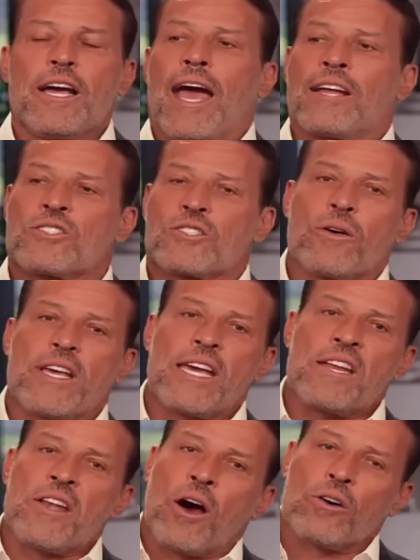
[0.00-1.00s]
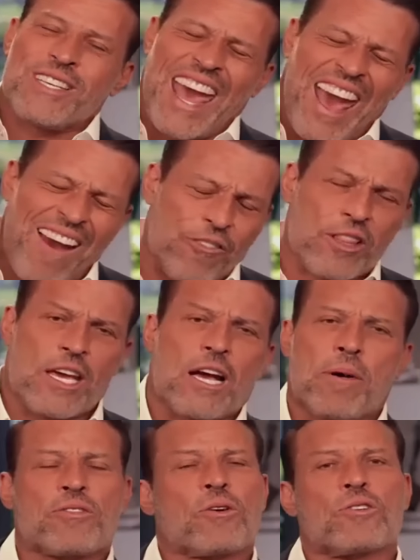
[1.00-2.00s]
And so he knows everything
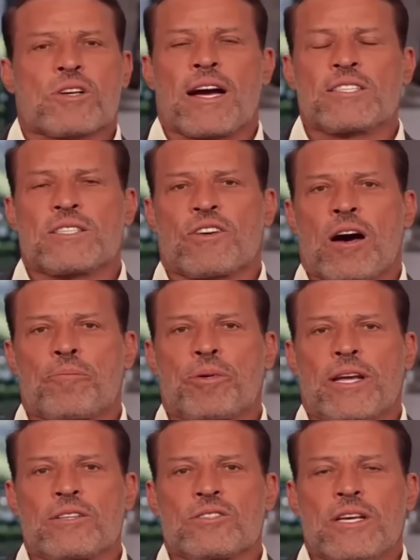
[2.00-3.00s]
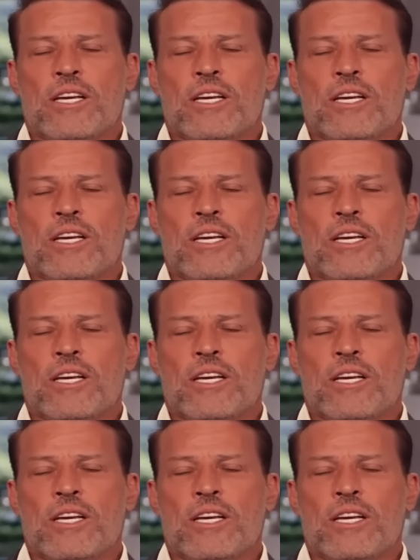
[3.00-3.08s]
about those kinds of companies.